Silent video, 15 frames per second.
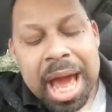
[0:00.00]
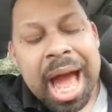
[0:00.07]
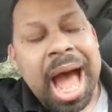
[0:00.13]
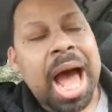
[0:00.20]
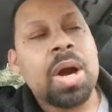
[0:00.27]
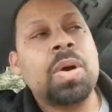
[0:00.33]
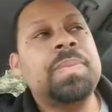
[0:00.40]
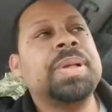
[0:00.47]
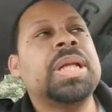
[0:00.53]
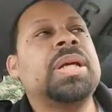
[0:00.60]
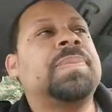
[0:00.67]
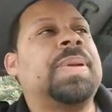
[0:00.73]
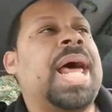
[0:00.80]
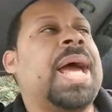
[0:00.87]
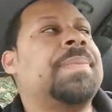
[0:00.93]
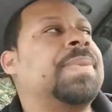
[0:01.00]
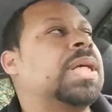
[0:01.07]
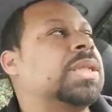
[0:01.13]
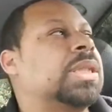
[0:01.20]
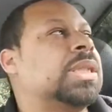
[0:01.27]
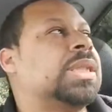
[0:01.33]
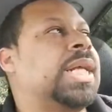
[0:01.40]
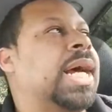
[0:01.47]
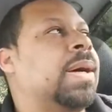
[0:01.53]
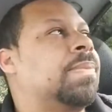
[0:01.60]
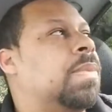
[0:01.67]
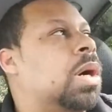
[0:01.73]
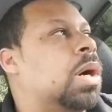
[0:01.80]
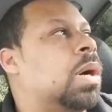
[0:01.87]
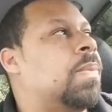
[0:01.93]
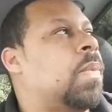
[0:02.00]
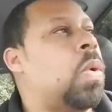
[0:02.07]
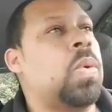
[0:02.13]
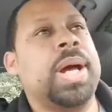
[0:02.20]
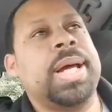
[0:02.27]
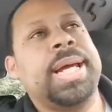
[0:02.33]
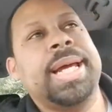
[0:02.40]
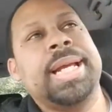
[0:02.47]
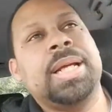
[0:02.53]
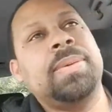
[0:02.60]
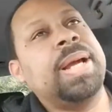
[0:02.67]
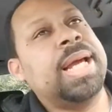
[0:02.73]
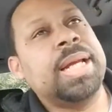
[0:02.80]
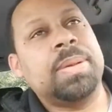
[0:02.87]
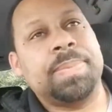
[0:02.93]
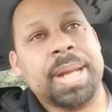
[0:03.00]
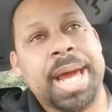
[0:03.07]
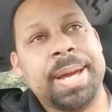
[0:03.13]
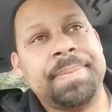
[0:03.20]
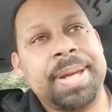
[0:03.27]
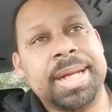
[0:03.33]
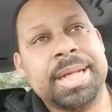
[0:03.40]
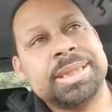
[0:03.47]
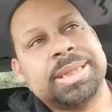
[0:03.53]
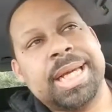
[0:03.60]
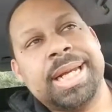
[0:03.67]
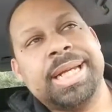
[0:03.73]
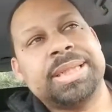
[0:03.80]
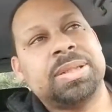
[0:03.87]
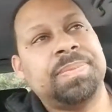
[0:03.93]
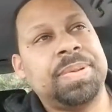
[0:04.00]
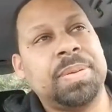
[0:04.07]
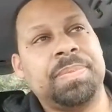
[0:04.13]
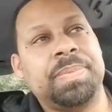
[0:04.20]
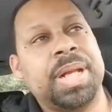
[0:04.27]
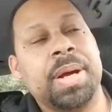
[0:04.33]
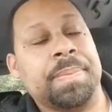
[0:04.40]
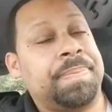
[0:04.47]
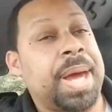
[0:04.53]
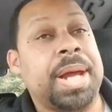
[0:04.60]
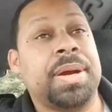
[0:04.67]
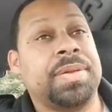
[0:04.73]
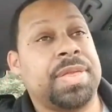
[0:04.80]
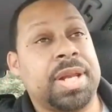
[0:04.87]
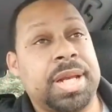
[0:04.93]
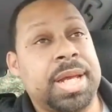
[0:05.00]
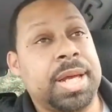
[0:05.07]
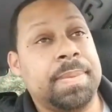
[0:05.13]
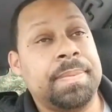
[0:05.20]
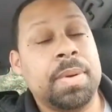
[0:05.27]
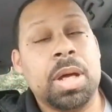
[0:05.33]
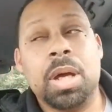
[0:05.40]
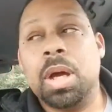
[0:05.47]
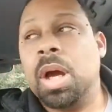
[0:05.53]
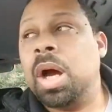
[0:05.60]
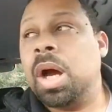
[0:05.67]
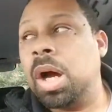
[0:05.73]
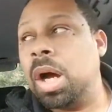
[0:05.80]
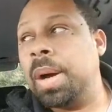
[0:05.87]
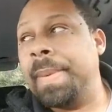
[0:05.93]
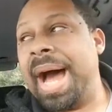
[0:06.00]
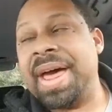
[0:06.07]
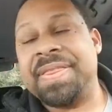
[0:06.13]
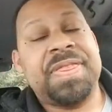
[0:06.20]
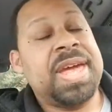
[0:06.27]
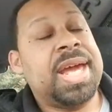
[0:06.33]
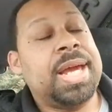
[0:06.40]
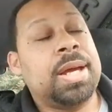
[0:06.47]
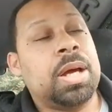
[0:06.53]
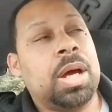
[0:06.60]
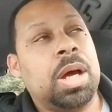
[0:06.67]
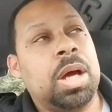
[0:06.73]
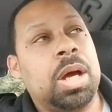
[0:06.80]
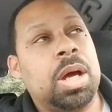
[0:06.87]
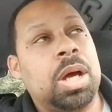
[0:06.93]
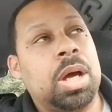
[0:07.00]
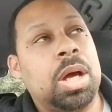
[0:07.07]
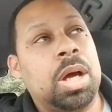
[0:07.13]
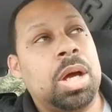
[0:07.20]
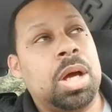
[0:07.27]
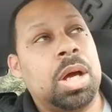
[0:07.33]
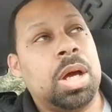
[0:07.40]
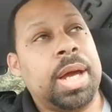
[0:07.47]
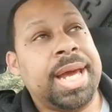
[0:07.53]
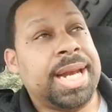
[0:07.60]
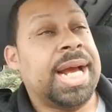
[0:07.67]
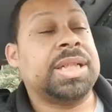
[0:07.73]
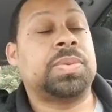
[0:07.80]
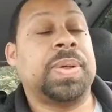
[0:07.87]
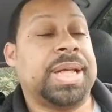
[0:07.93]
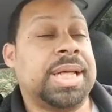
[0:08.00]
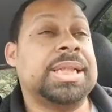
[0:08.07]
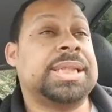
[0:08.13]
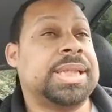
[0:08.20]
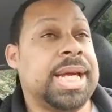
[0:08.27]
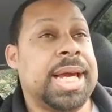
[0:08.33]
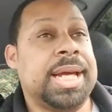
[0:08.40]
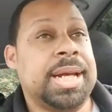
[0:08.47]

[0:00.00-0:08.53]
I don't believe black men should step on any black men and say they're better than them. I think, and that's what he said.